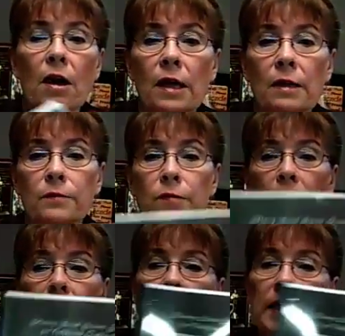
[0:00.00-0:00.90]
on
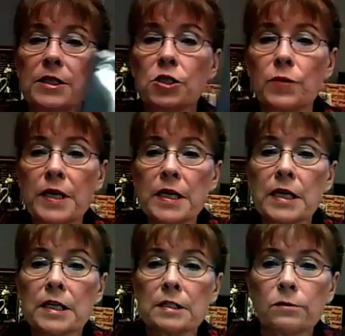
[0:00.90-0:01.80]
the history,
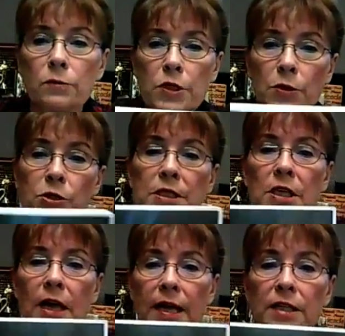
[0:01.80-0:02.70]
social
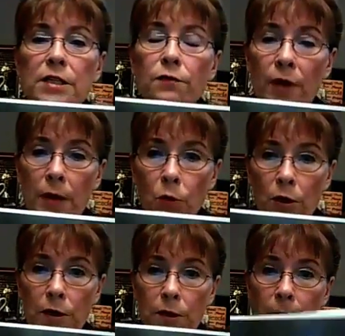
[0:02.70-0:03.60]
science
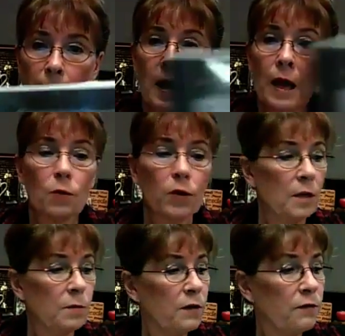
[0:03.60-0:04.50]
framework. We're
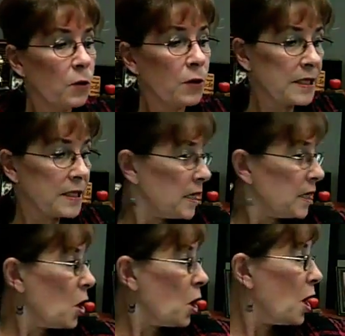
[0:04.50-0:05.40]
going to be focusing
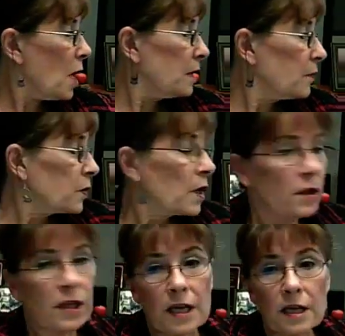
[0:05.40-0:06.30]
on
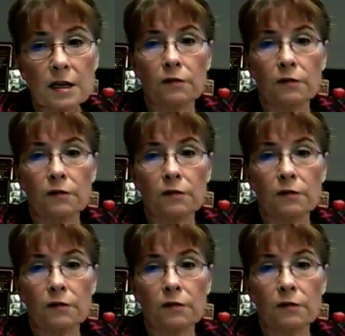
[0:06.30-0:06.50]
the